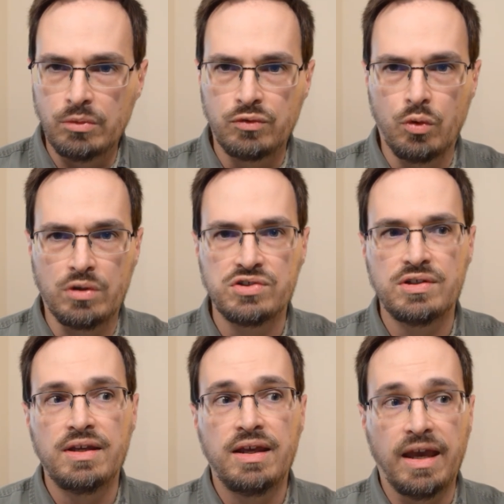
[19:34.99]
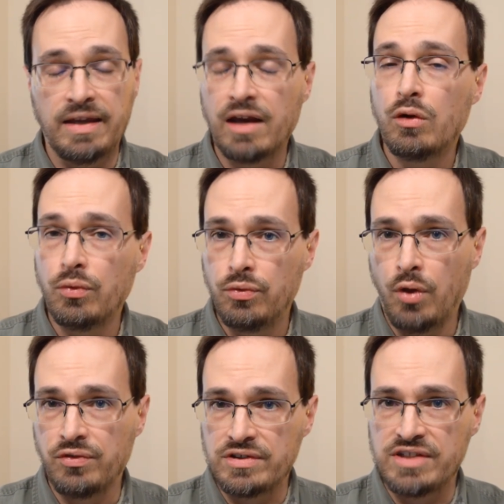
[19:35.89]
of course, and Harold
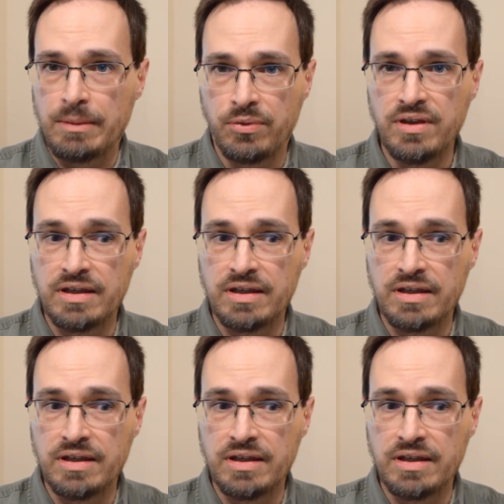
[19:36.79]
thought the same thing.